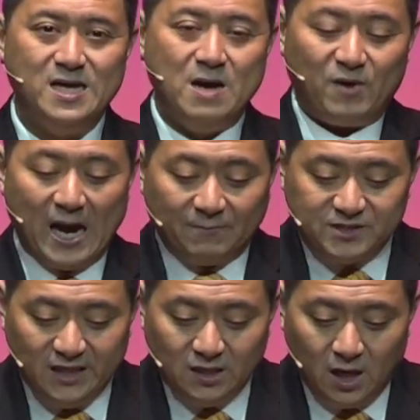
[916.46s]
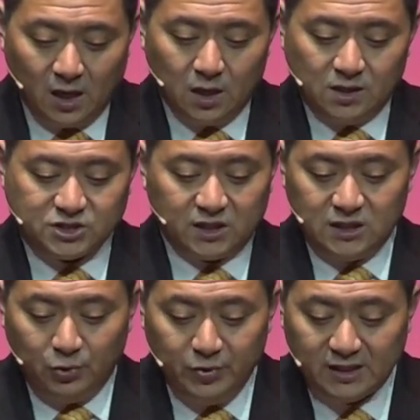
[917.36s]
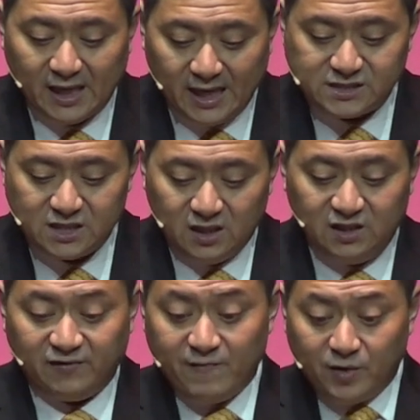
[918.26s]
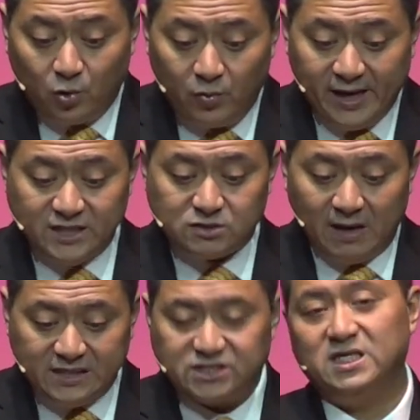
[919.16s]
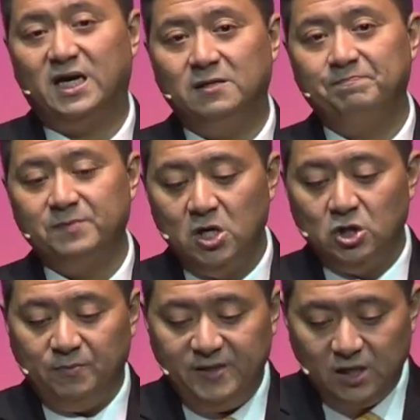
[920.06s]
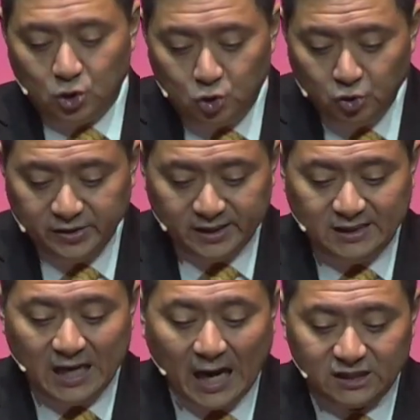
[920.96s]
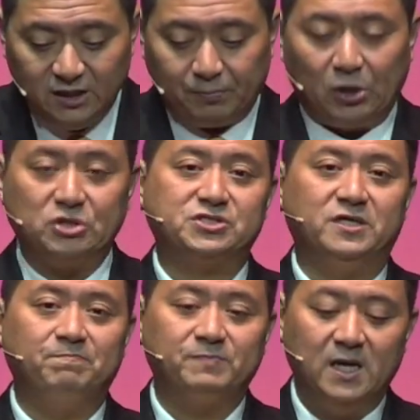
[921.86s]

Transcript: Perhaps Enoch suddenly realized that if I'm going to raise my son to be a good and godly person,